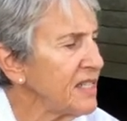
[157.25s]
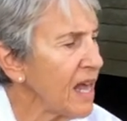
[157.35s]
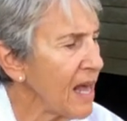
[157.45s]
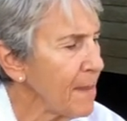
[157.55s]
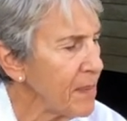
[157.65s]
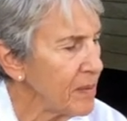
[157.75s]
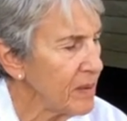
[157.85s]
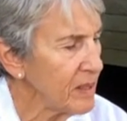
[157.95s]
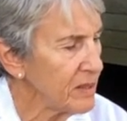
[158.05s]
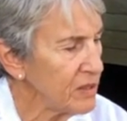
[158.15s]
top
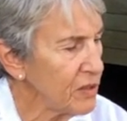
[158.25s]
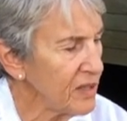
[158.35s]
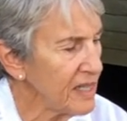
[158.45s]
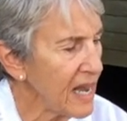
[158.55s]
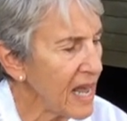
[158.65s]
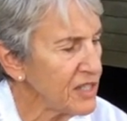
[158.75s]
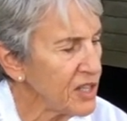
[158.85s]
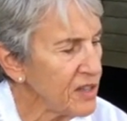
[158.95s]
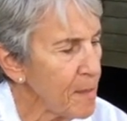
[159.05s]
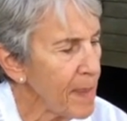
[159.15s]
to the notch
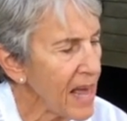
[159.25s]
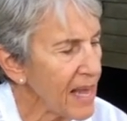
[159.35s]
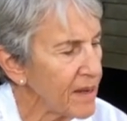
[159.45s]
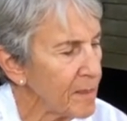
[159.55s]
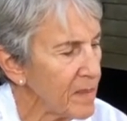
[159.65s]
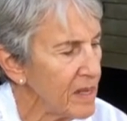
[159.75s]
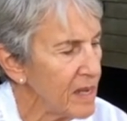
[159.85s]
at the bottom.